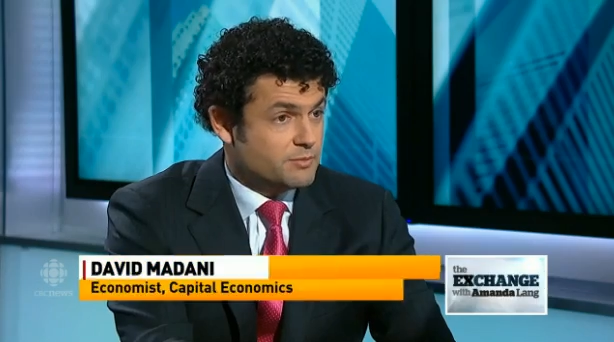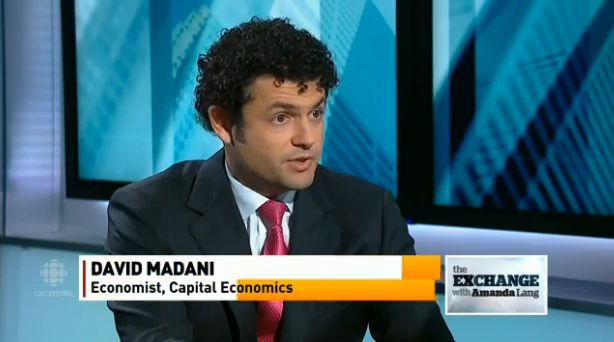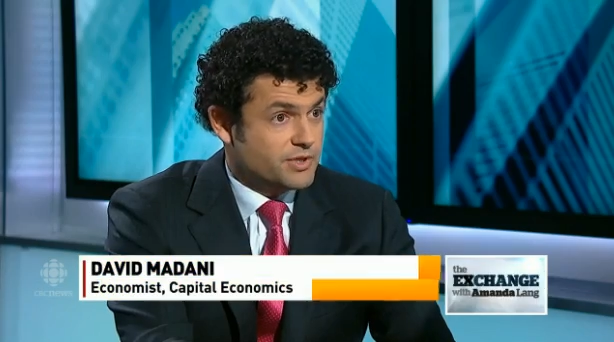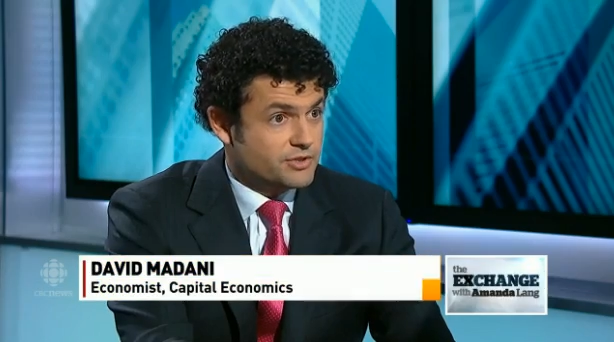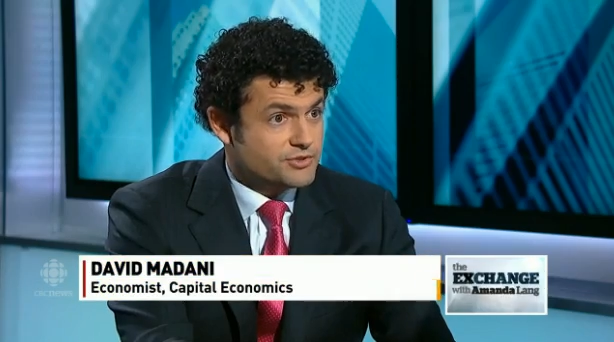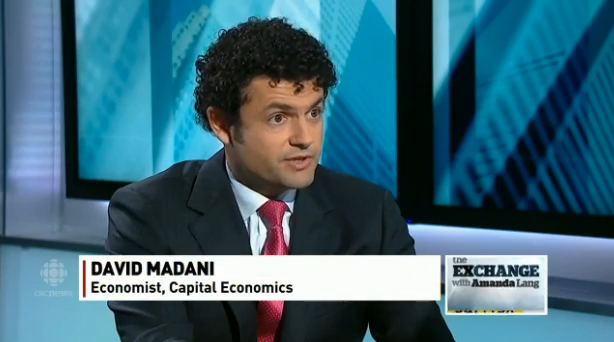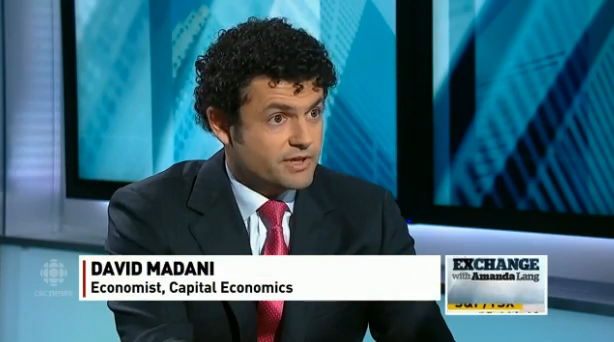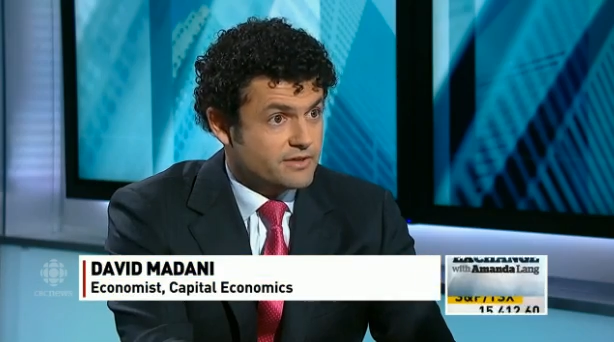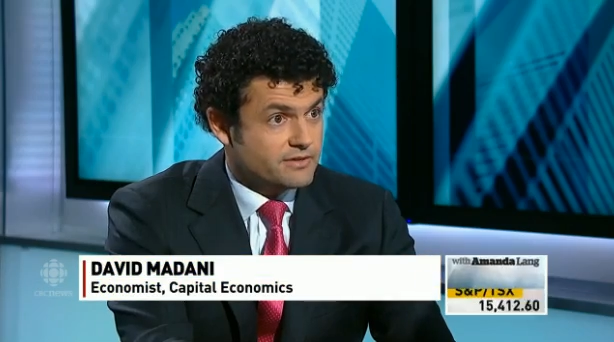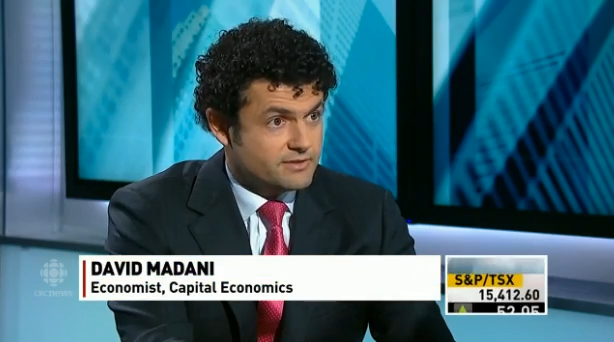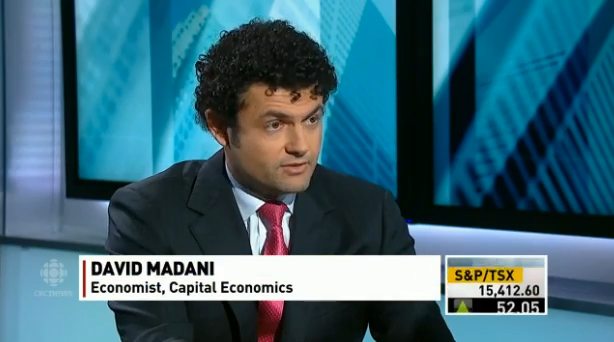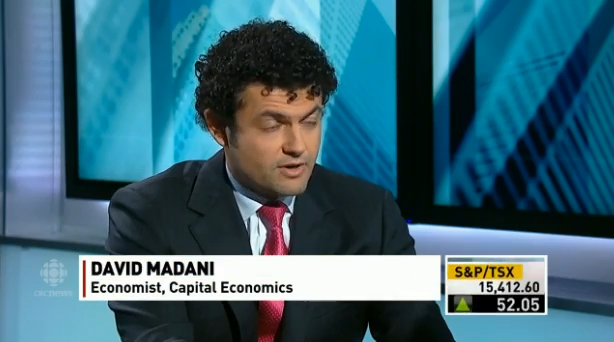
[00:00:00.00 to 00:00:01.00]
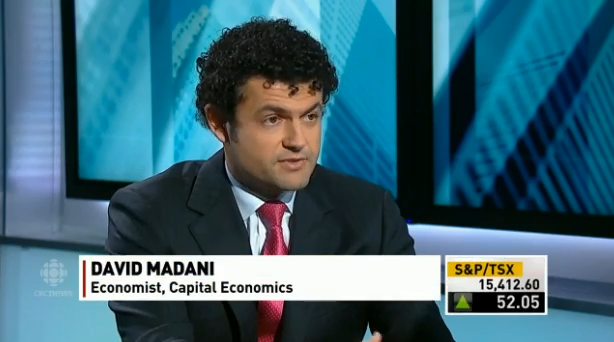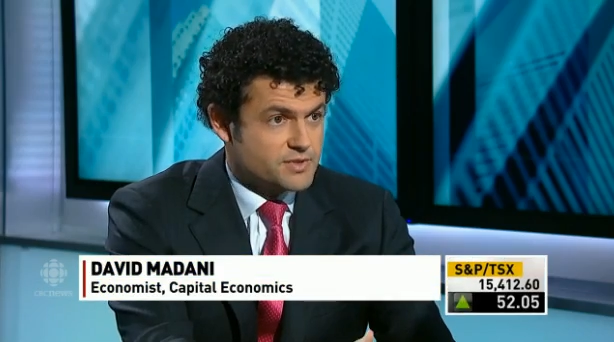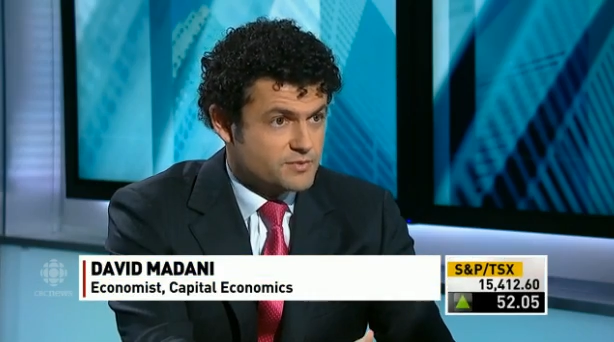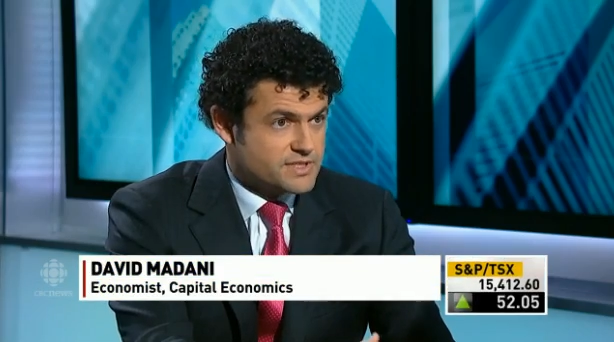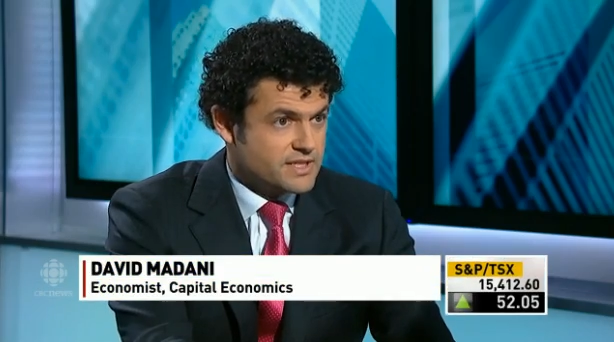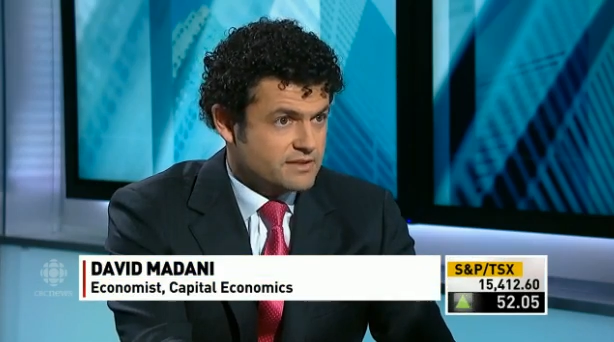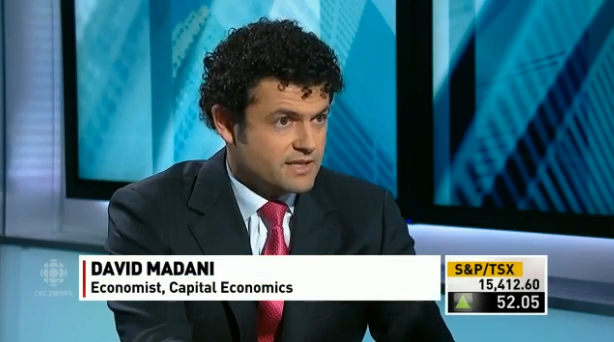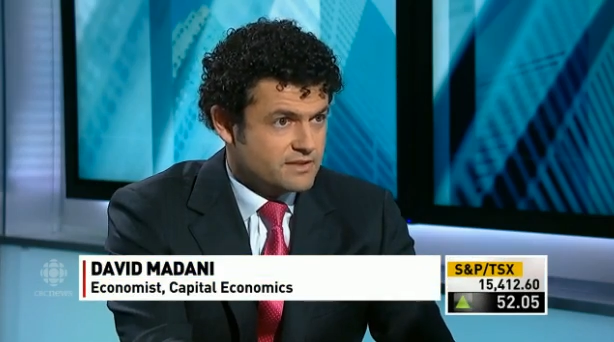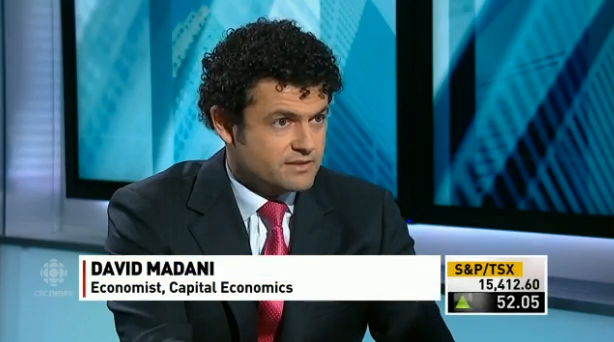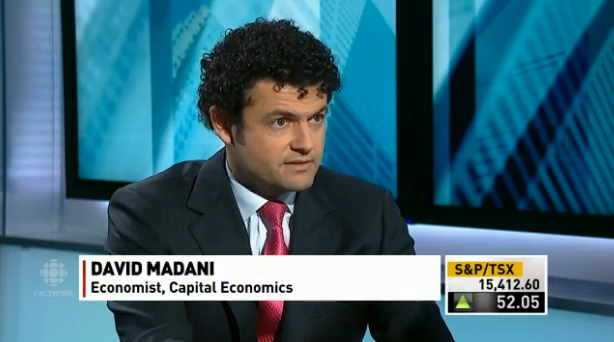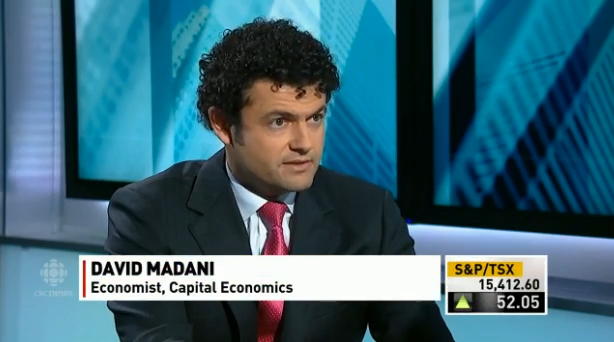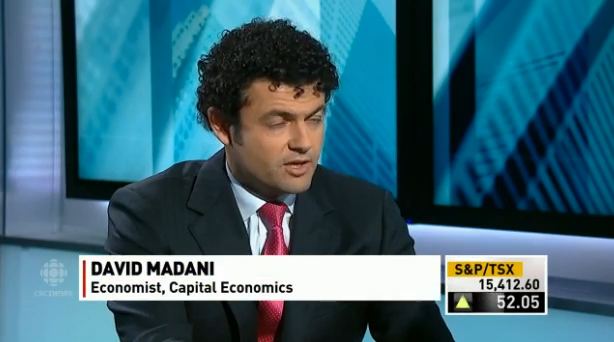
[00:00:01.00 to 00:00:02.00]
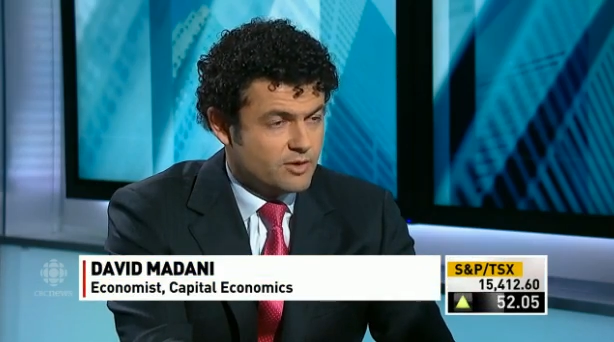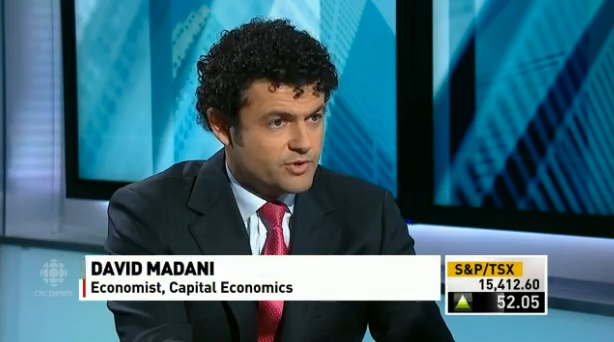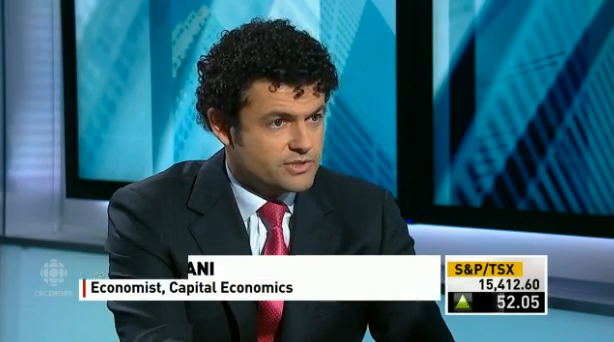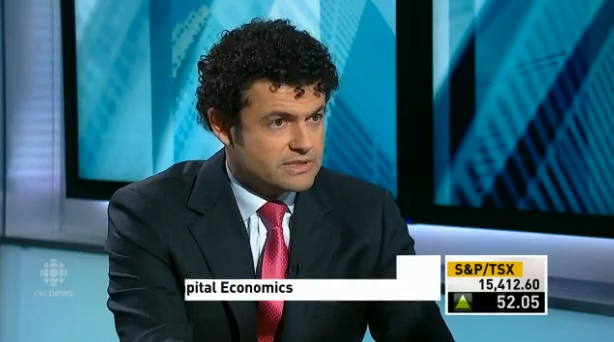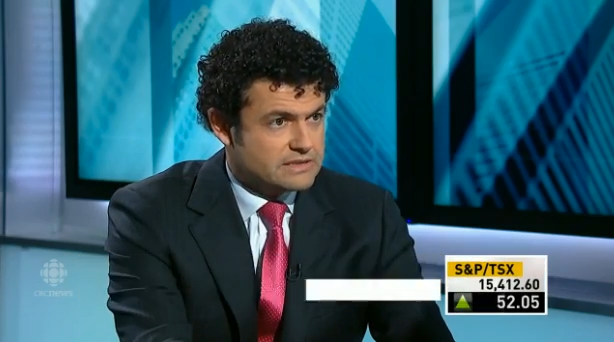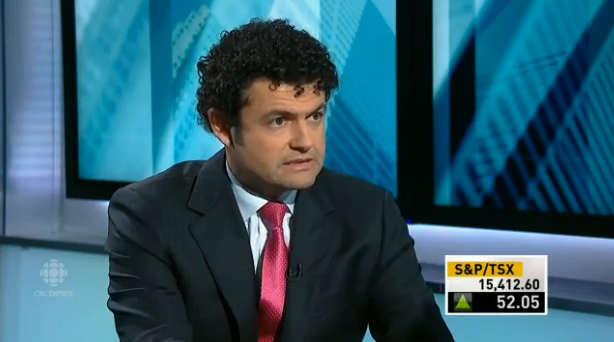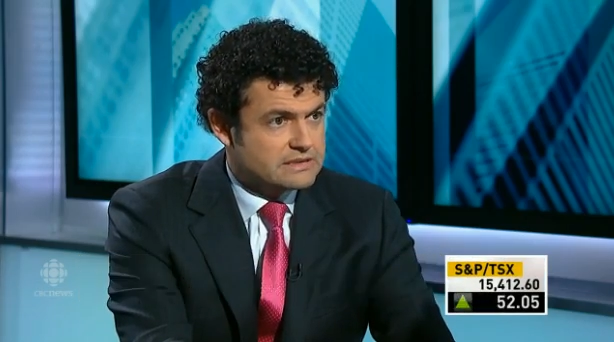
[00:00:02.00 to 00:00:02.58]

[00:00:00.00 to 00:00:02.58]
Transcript: pretty good trigger, and obviously we're seeing that in Alberta.